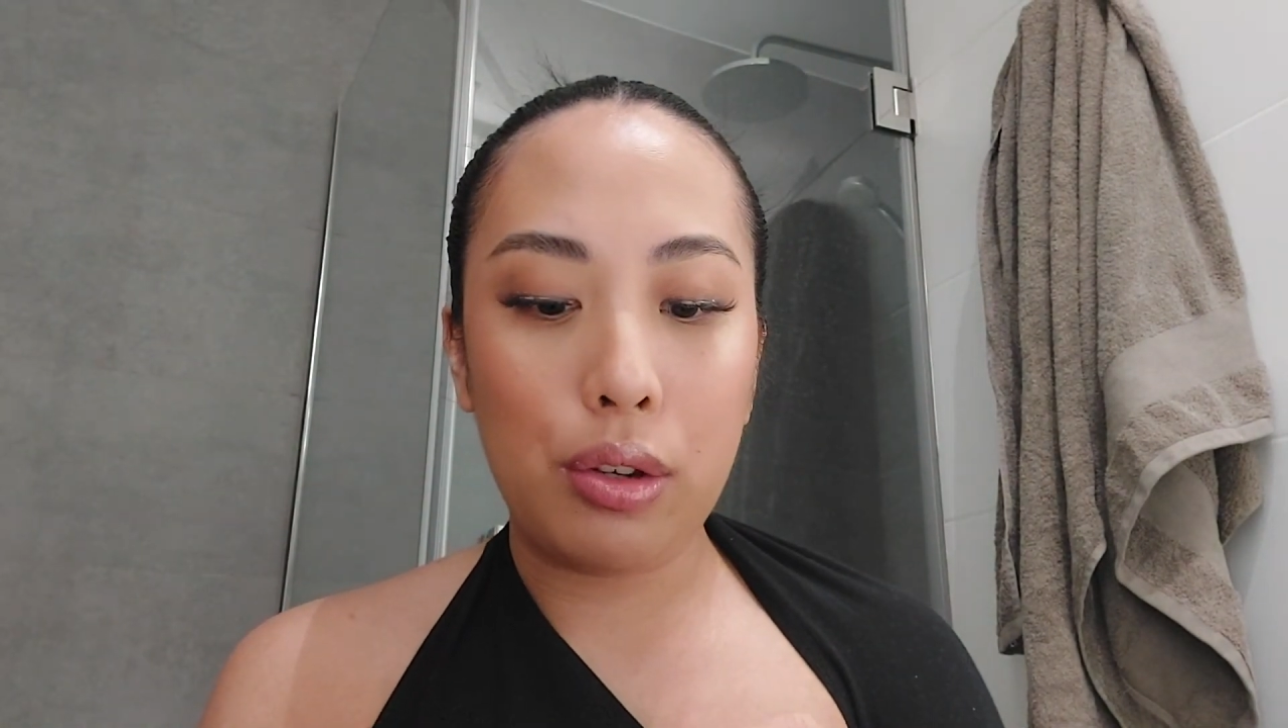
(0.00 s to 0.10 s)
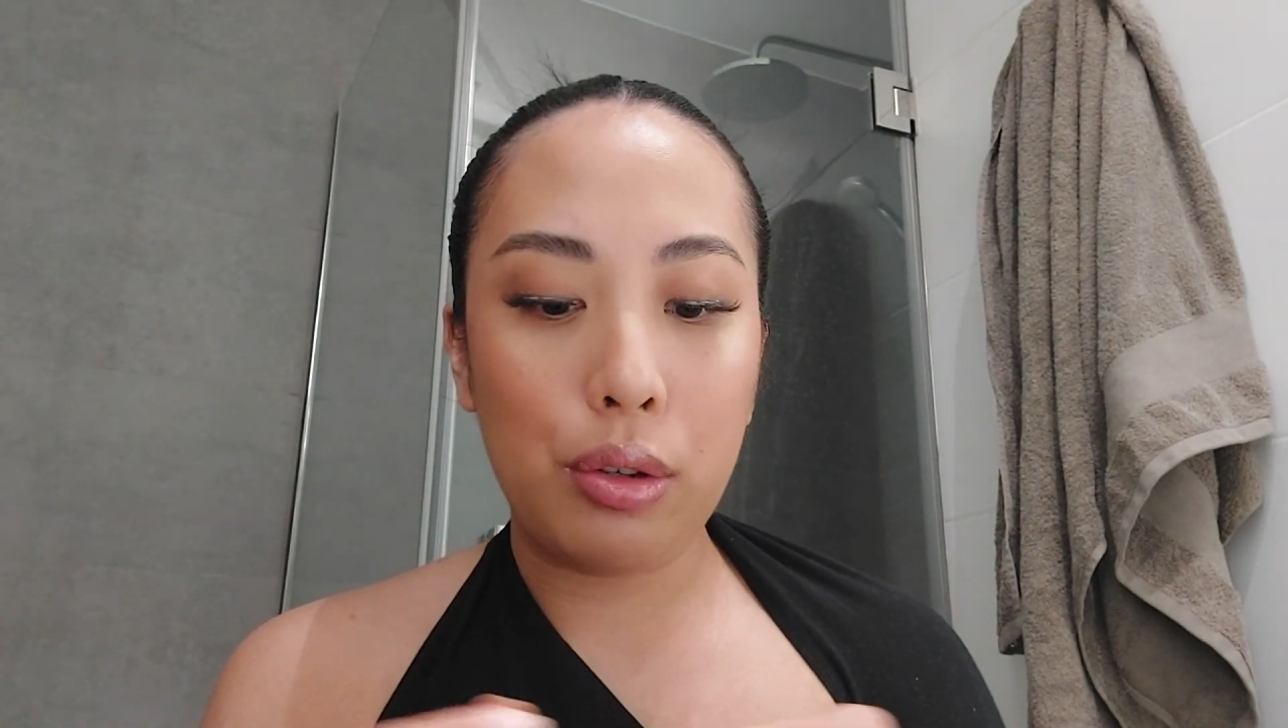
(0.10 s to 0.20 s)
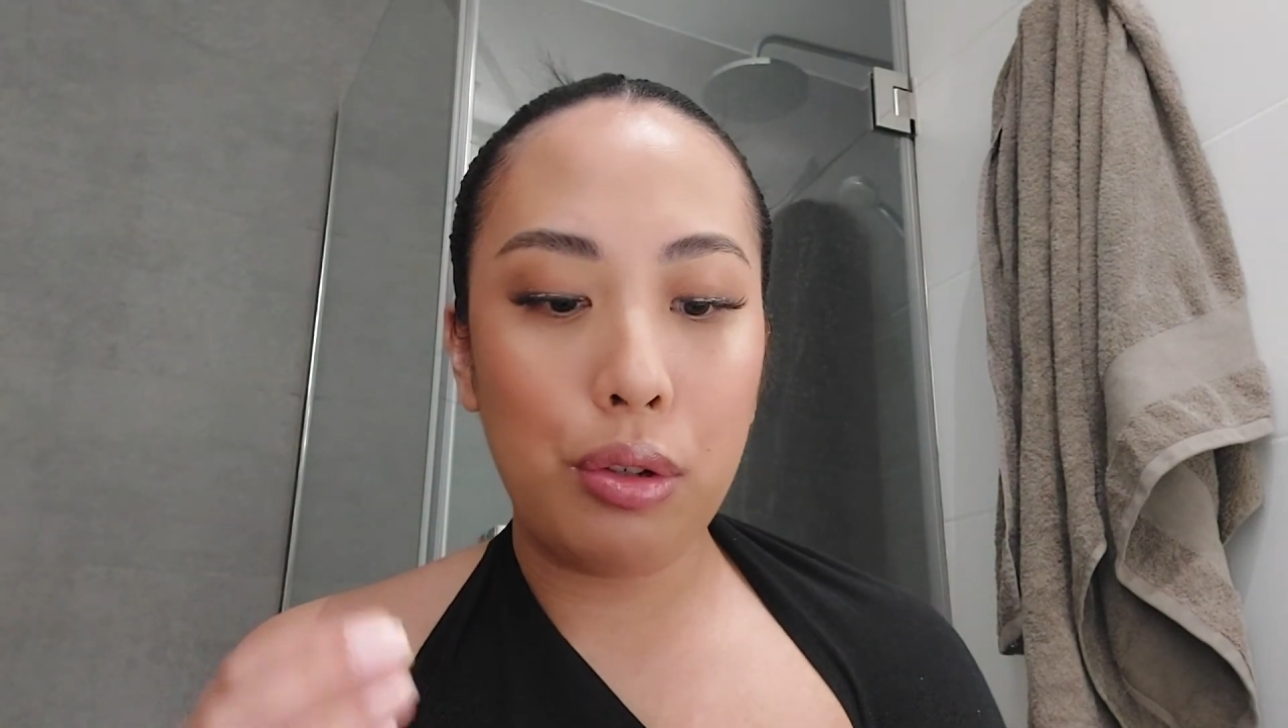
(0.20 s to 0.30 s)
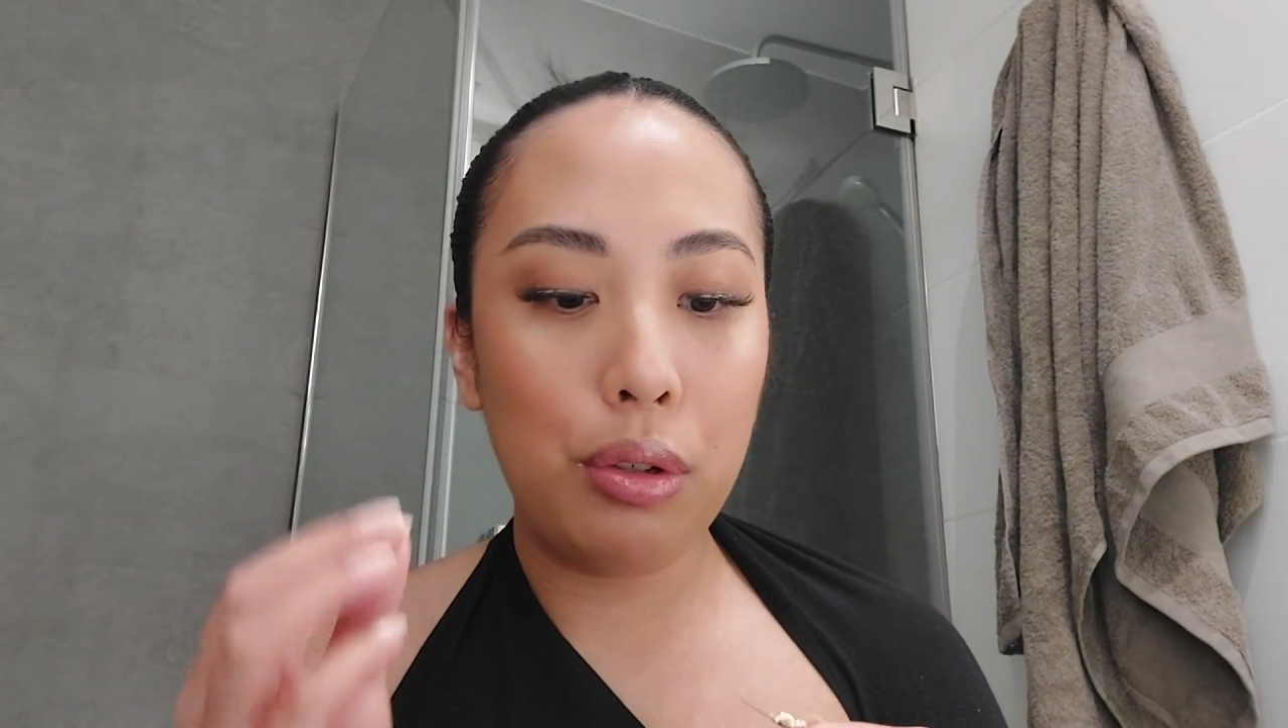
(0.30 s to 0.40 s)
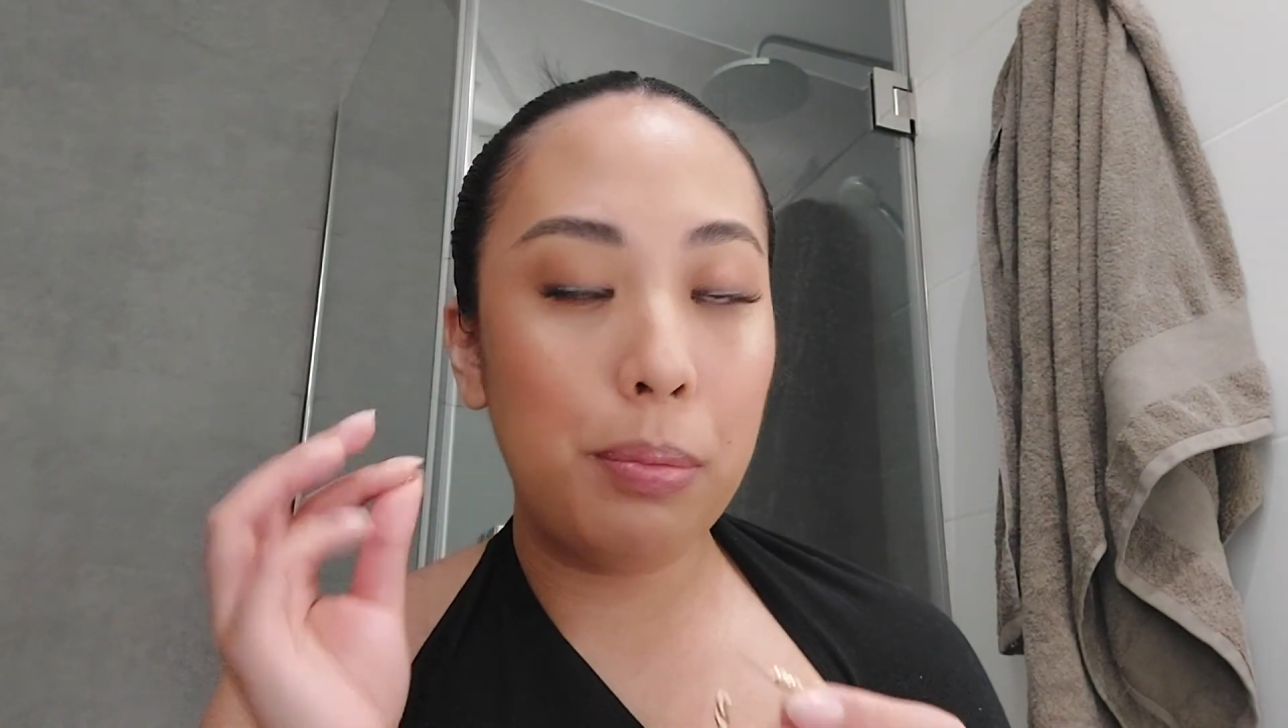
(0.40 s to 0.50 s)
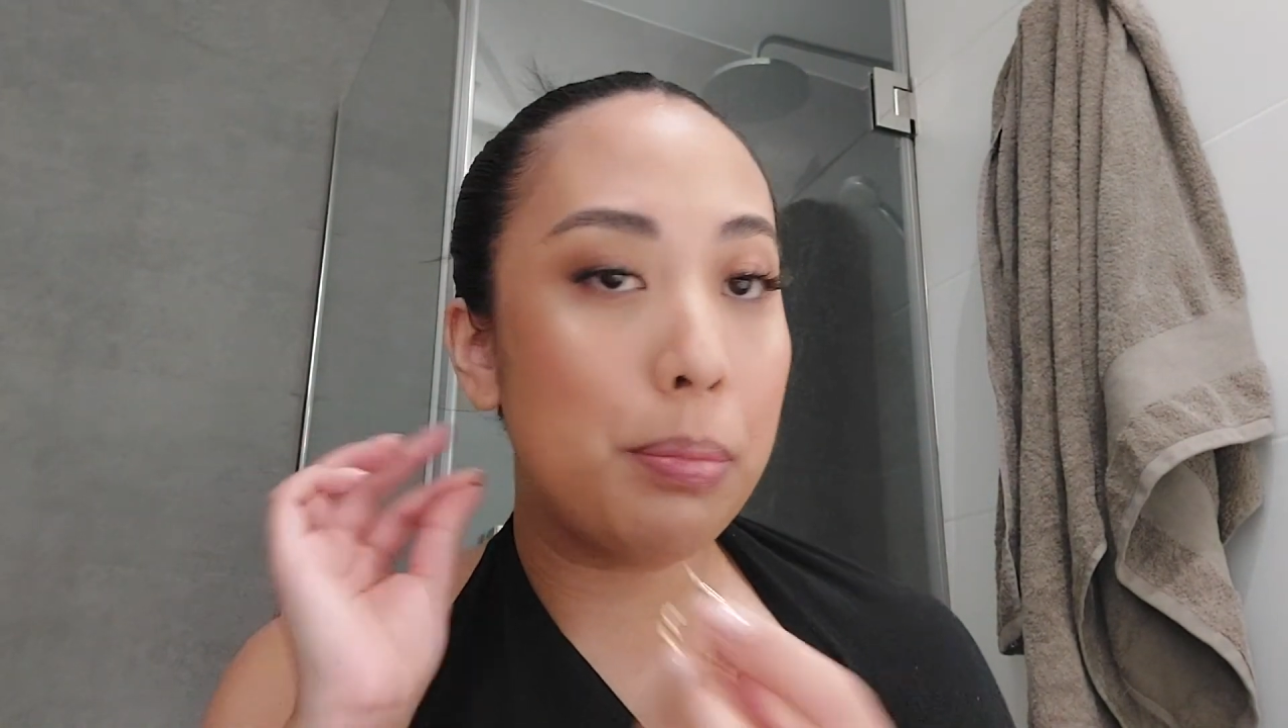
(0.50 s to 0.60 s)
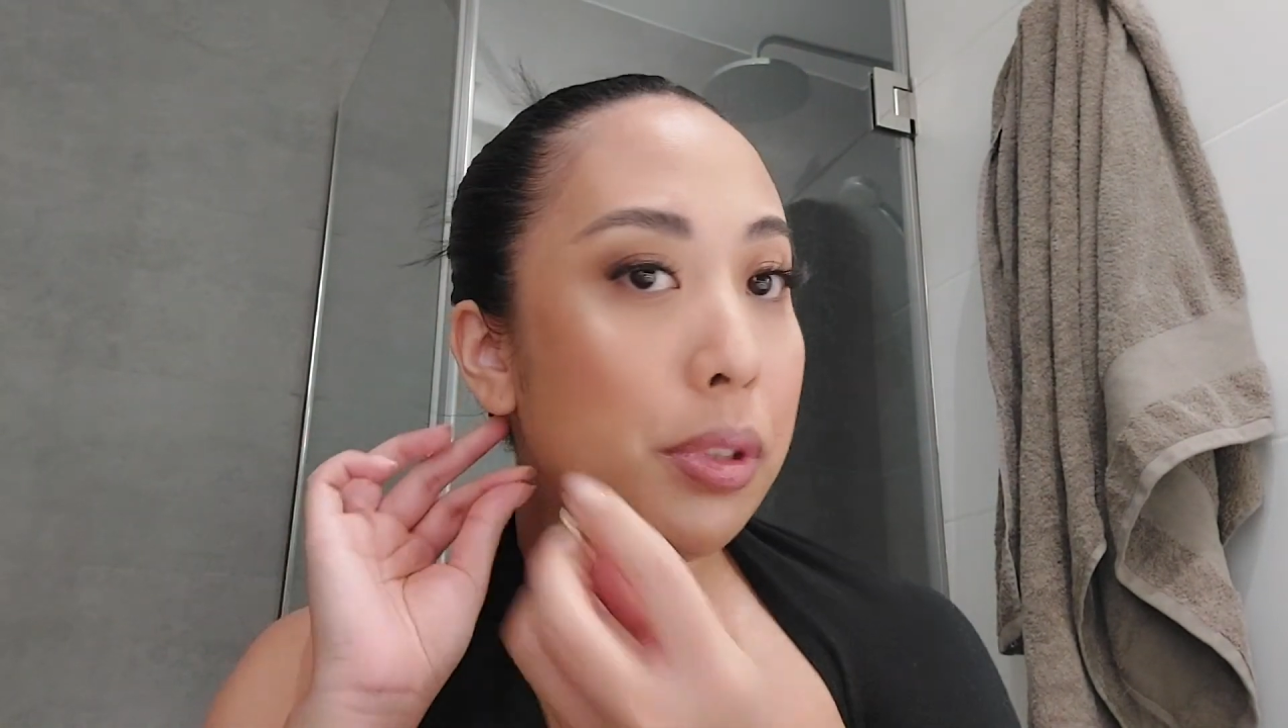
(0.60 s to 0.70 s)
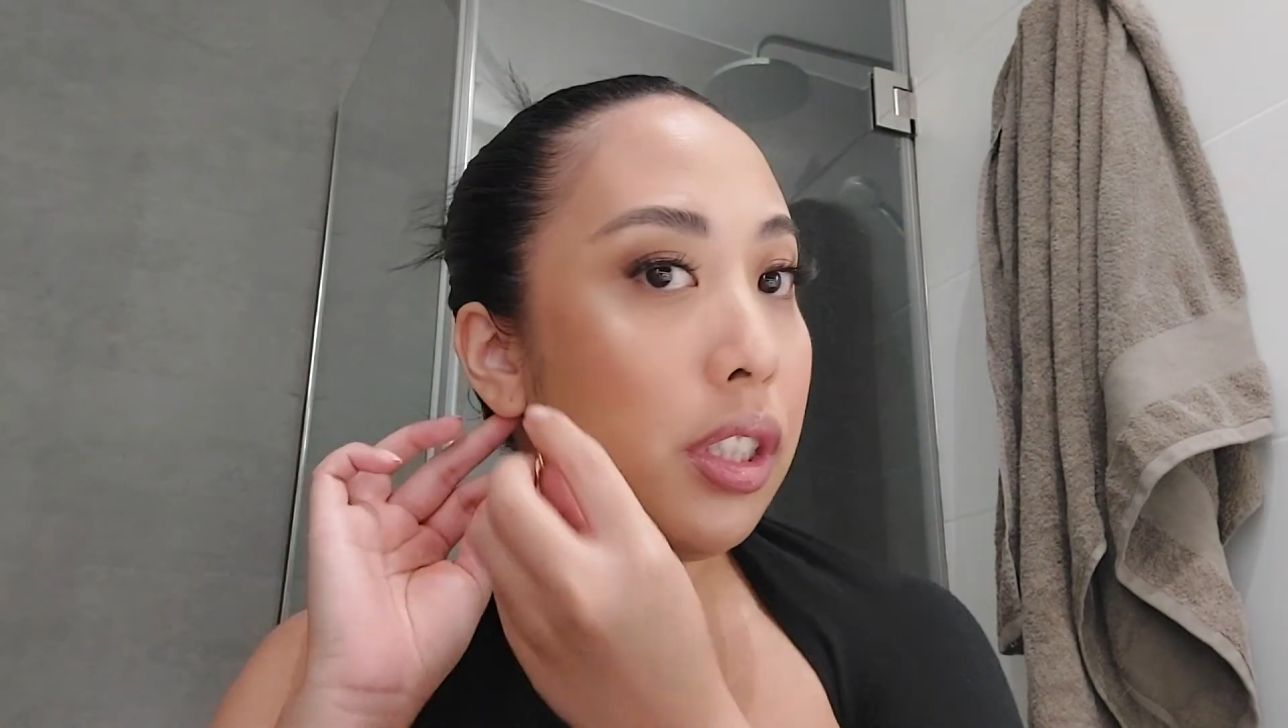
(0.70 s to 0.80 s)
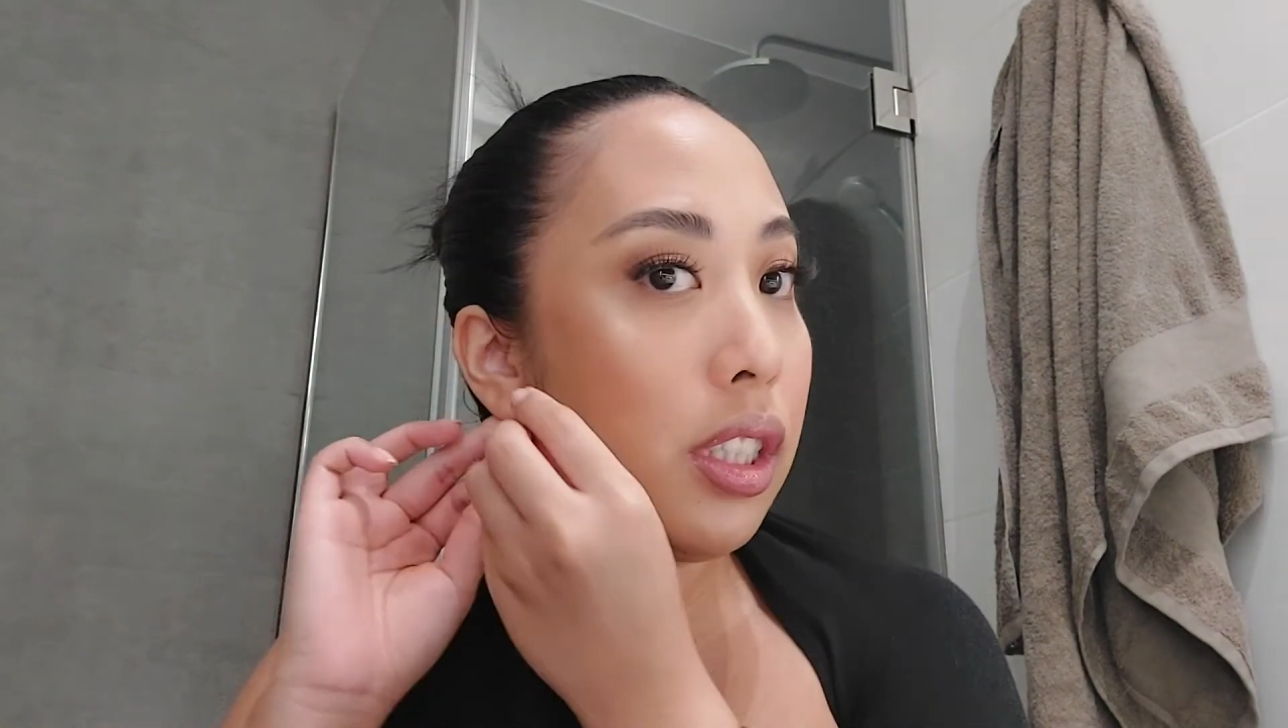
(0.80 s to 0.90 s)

hoops.